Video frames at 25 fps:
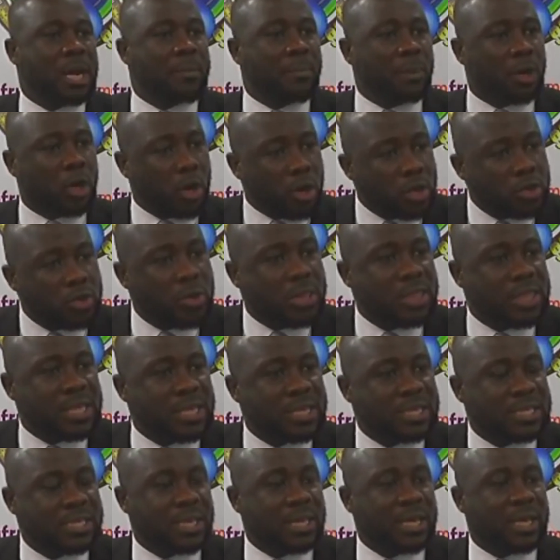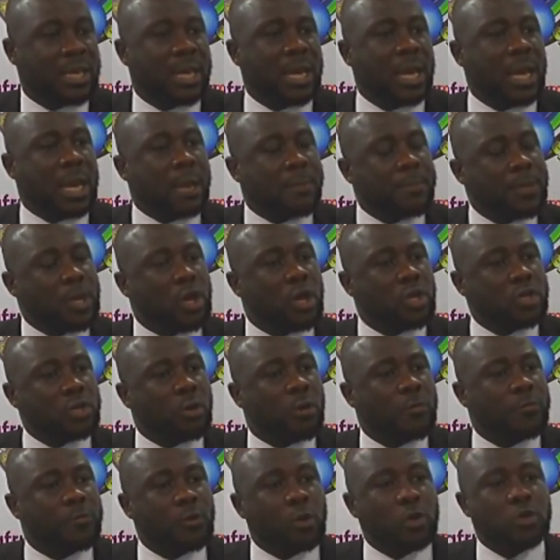But I also think say
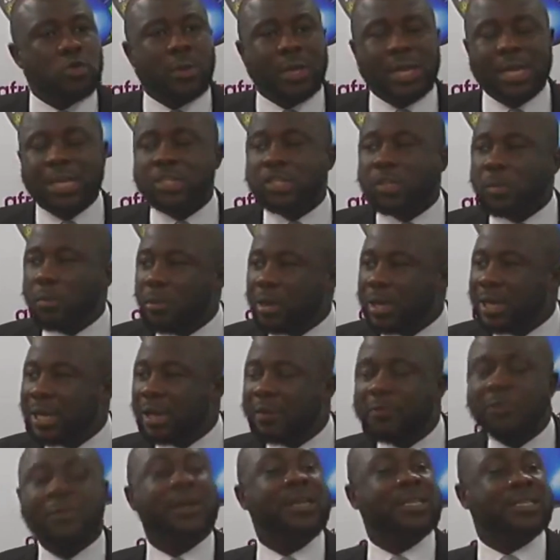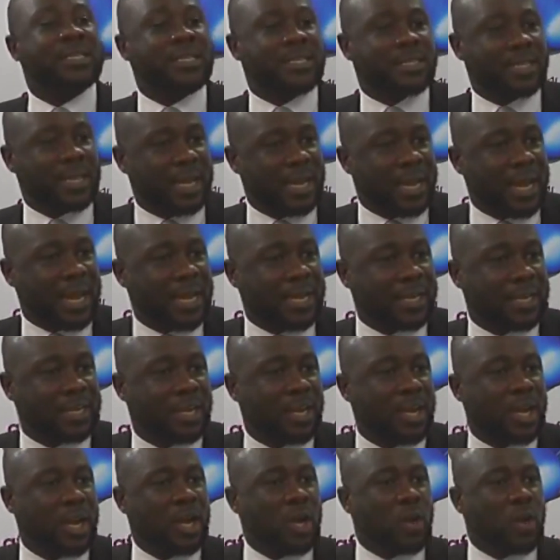because of you also get somebody like Francis and kind,